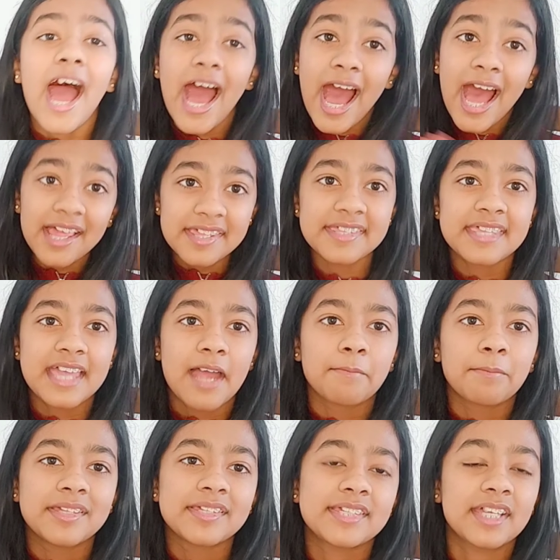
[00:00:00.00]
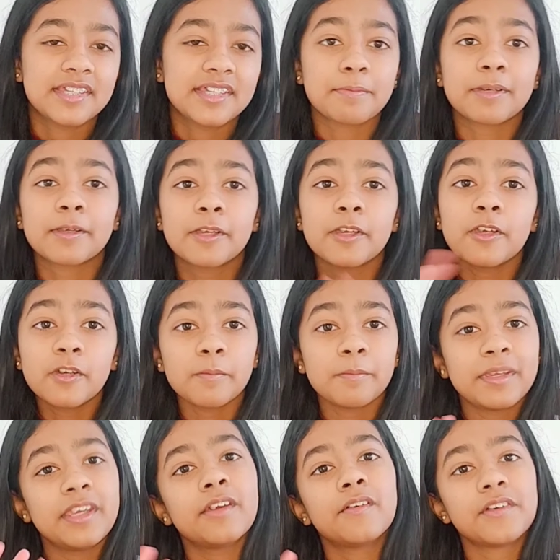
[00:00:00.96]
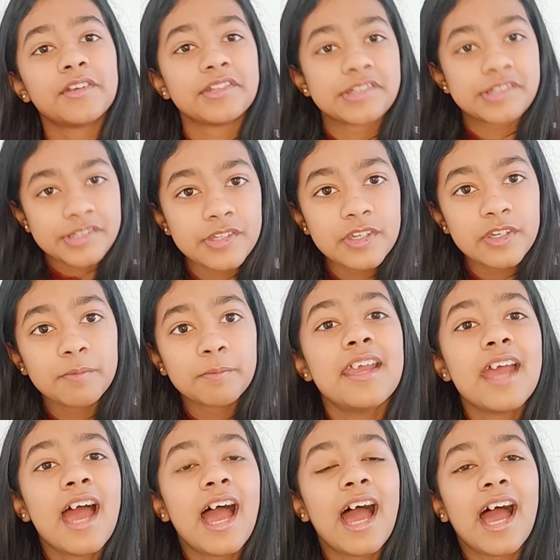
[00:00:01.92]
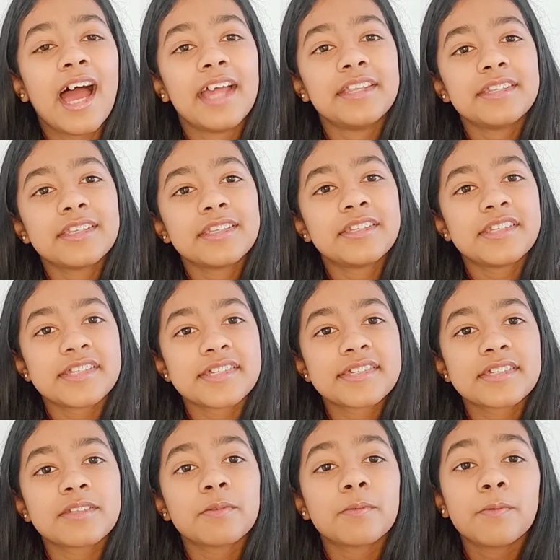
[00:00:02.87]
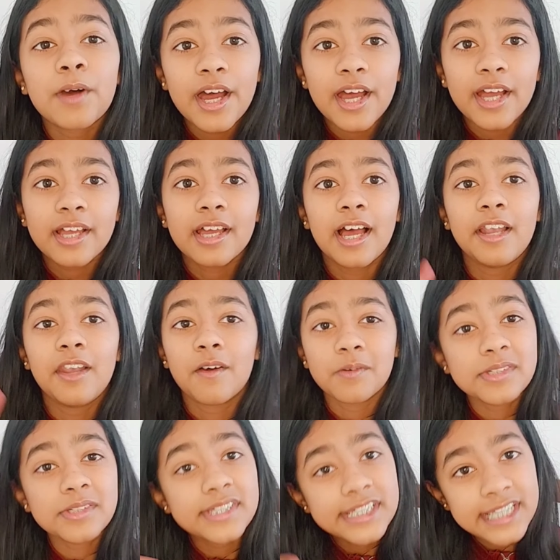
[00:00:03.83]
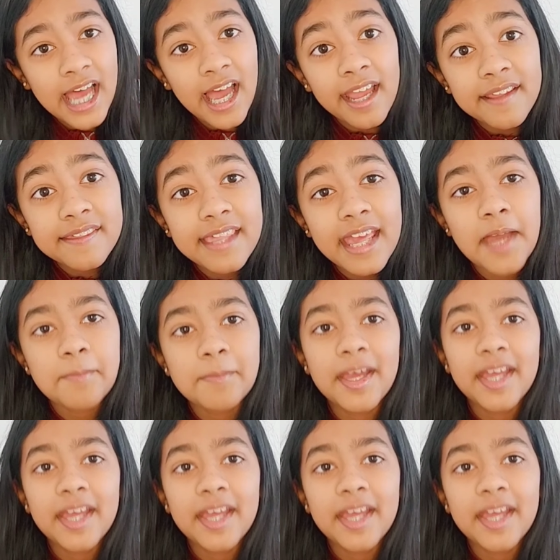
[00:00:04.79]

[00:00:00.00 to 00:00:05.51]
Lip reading: ask them and set up a Google Meet or a Zoom and just work alongside them,